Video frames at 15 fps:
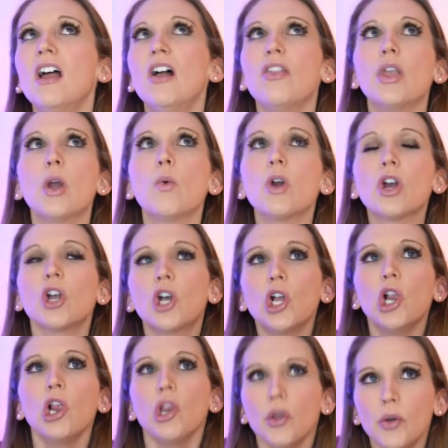There were
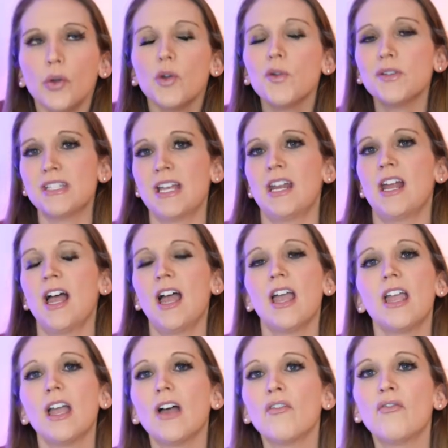clues, and
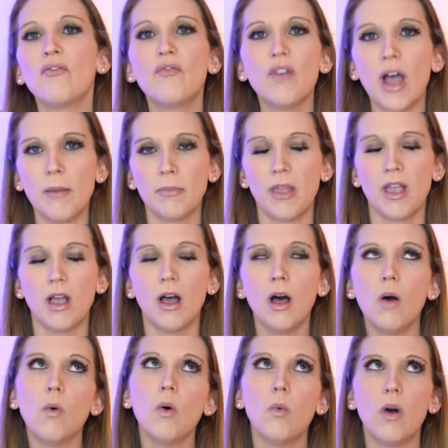I. I'm like,
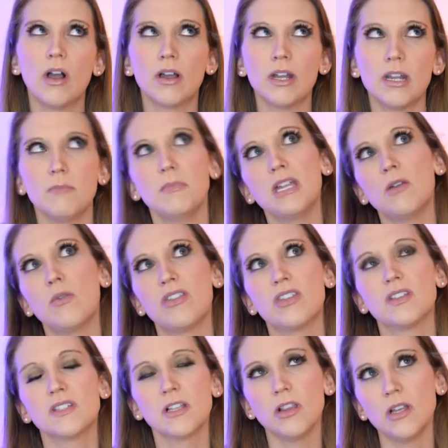oh, well, what could it be with
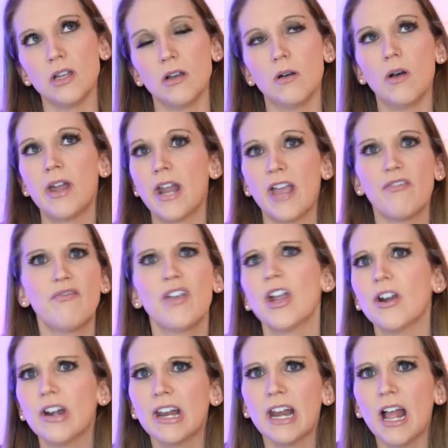this clue? And I
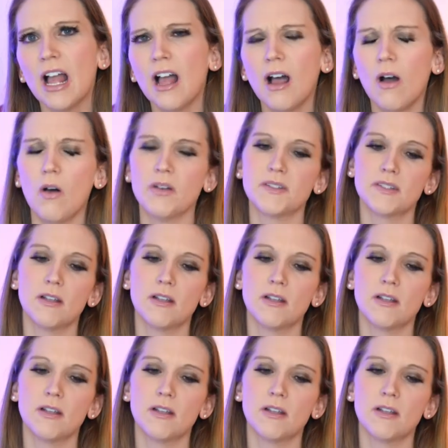figured it out.